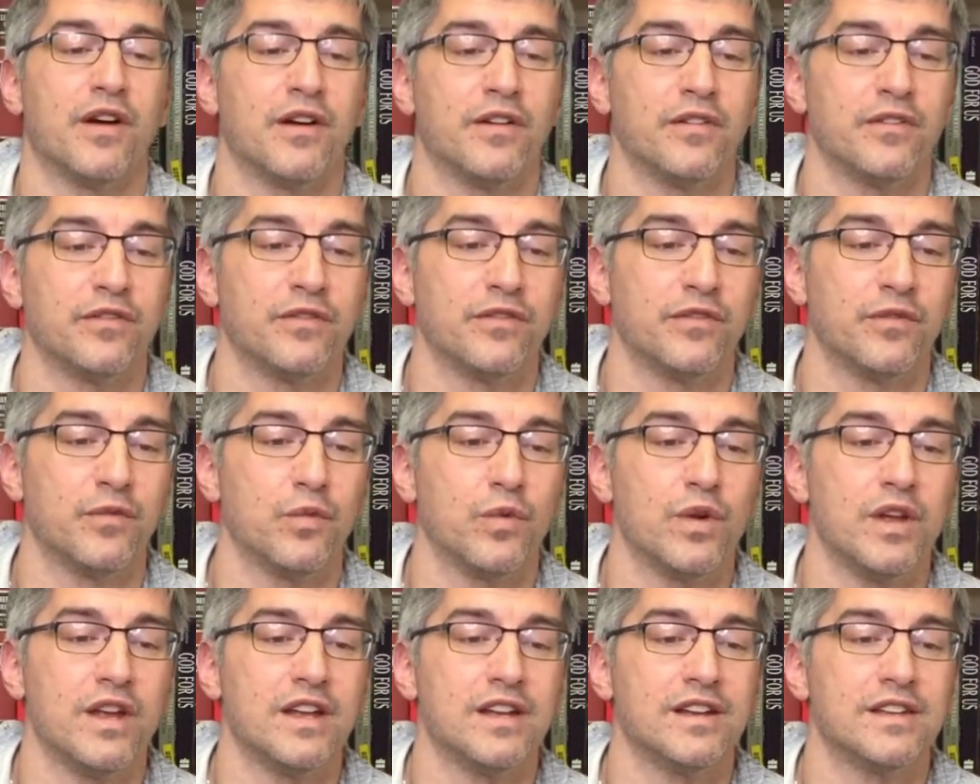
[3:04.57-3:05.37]
of
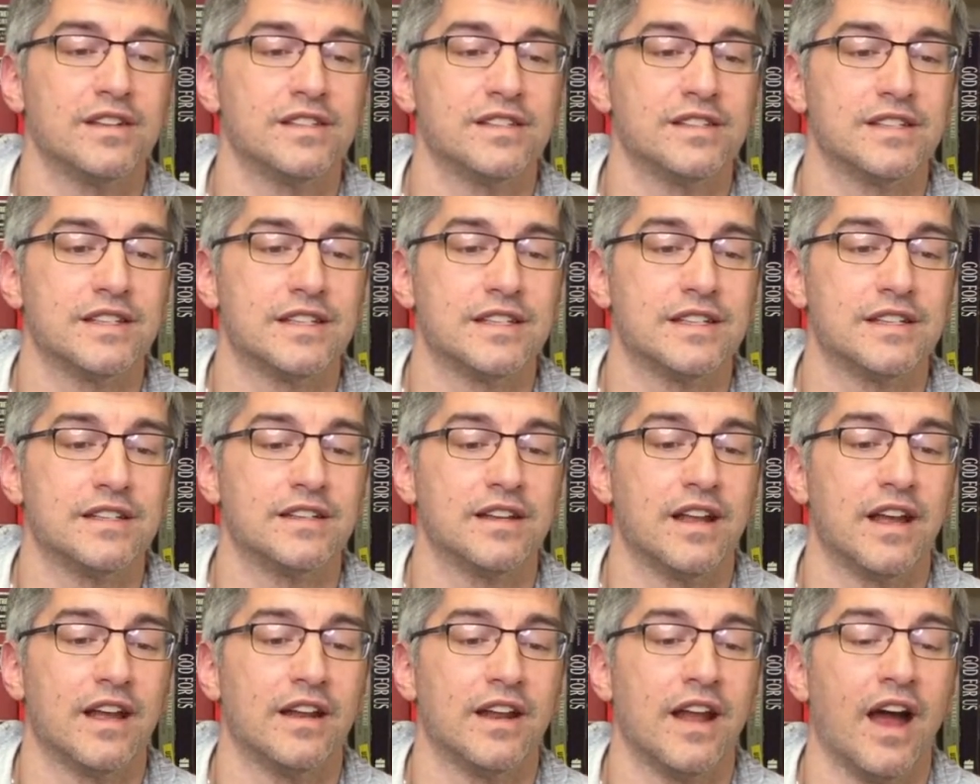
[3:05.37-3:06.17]
weeks
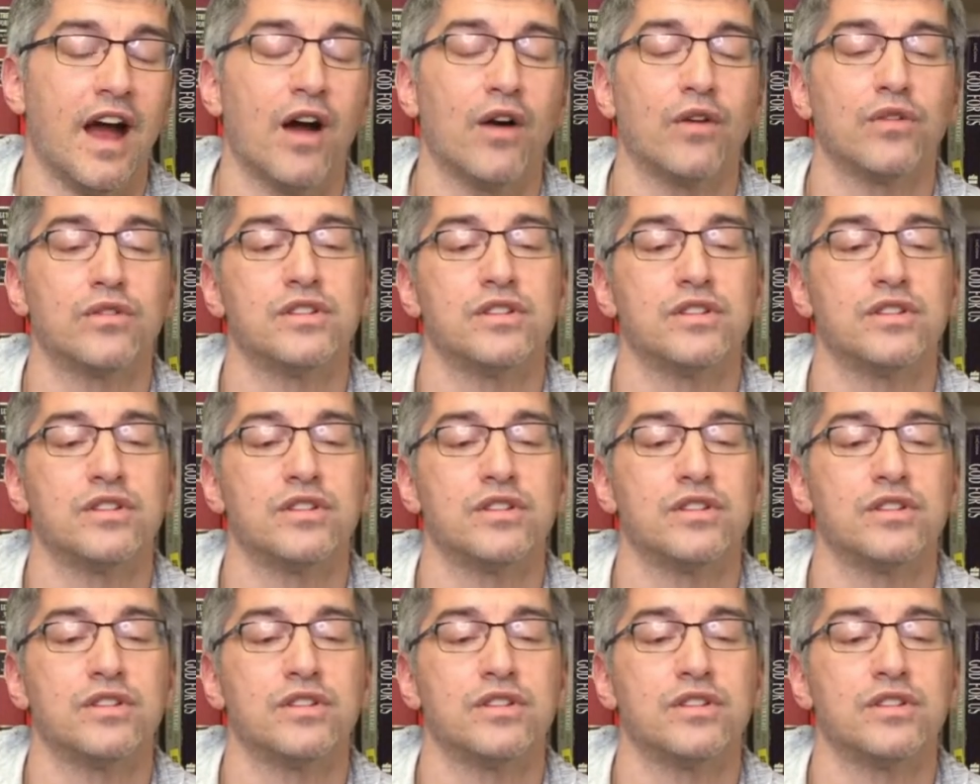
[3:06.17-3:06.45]
and, and how